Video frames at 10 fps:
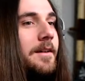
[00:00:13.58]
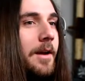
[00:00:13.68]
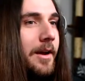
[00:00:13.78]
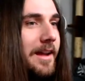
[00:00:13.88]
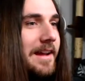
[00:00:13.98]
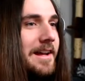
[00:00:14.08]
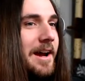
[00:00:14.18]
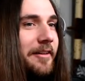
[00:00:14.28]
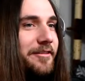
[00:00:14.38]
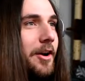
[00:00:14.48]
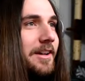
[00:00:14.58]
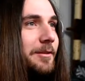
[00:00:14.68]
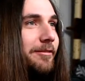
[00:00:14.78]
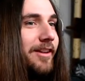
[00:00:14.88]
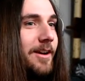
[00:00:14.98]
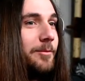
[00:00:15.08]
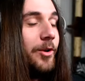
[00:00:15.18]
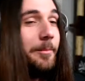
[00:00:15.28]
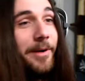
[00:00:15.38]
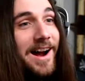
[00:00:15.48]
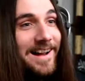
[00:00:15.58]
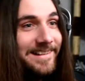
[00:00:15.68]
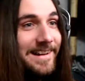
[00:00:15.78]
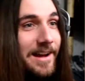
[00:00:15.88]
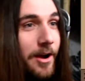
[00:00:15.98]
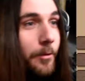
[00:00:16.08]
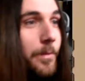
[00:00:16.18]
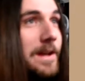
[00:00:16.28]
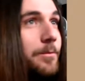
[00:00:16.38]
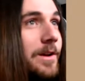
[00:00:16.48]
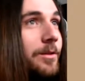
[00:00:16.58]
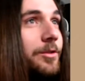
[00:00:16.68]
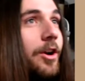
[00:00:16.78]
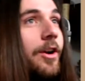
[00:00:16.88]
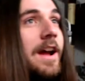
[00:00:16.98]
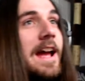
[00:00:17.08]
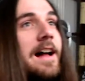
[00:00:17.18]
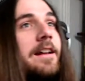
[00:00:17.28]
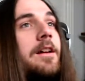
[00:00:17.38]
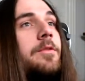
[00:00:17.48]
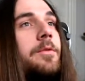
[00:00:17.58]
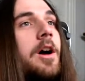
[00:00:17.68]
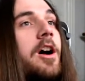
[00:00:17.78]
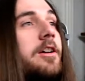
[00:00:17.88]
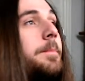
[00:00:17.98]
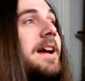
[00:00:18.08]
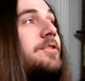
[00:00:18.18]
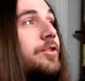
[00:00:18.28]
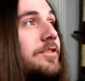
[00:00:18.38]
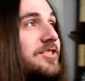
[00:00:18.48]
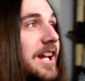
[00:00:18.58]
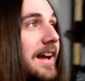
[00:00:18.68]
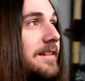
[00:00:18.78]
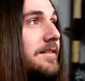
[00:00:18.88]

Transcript: Okay, yeah, I've no idea what the fuck I'm doing, but we will go out. Oh, I gotta pay Duke's debt.